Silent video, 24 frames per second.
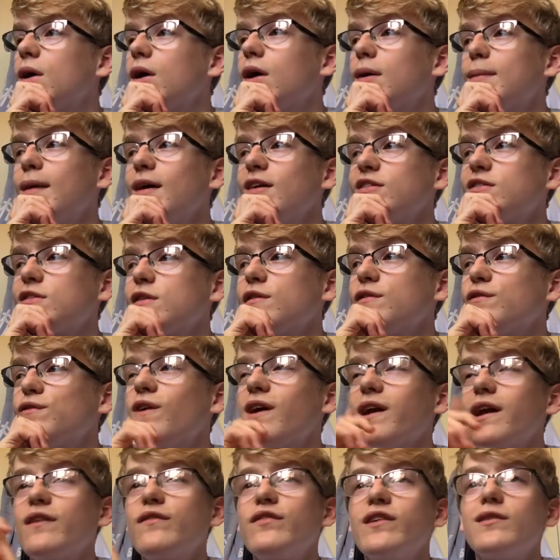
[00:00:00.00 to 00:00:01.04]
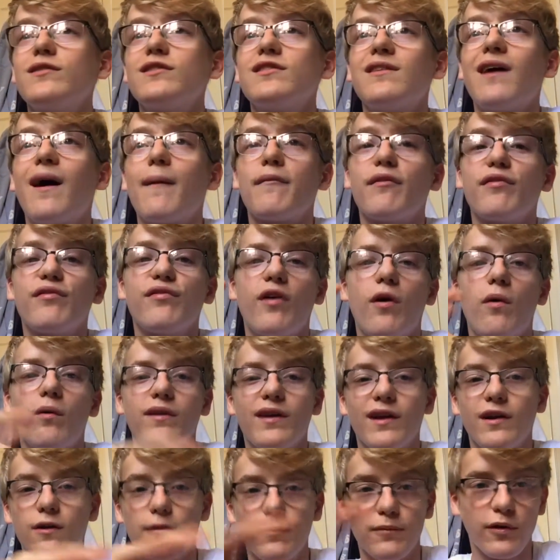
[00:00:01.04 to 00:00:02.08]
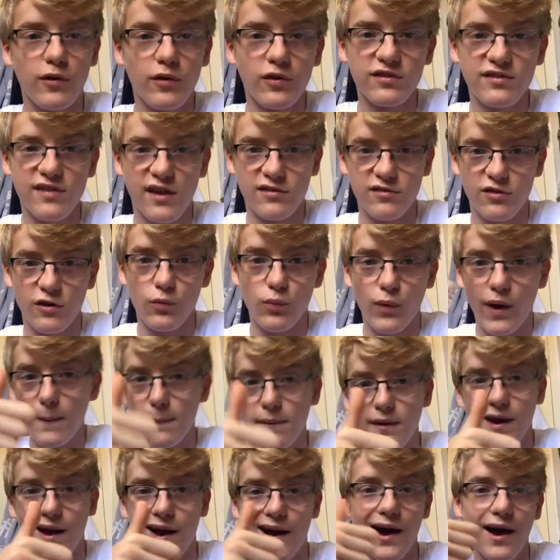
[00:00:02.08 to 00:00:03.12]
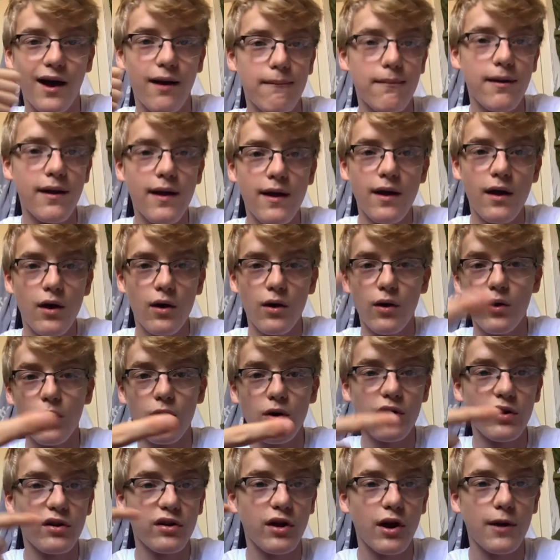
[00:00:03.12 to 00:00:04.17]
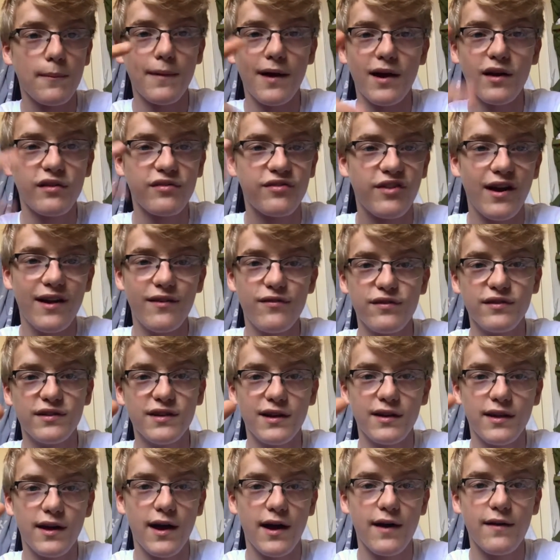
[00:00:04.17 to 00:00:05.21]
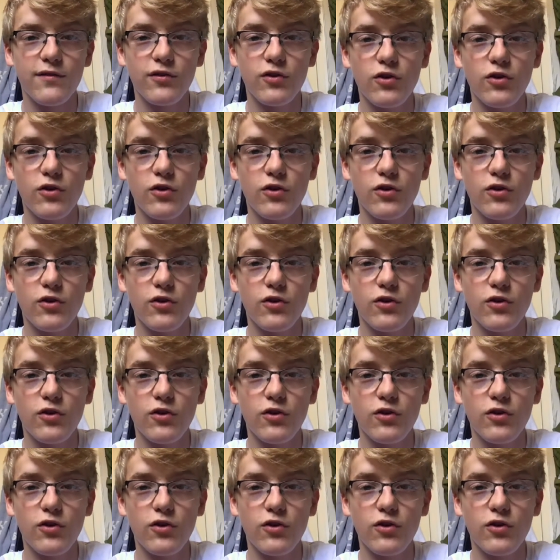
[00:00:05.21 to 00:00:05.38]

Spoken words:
Or I might have to do a Fortnite video tonight on my phone, you know, or set up webcam, audio, microphone, everything like that.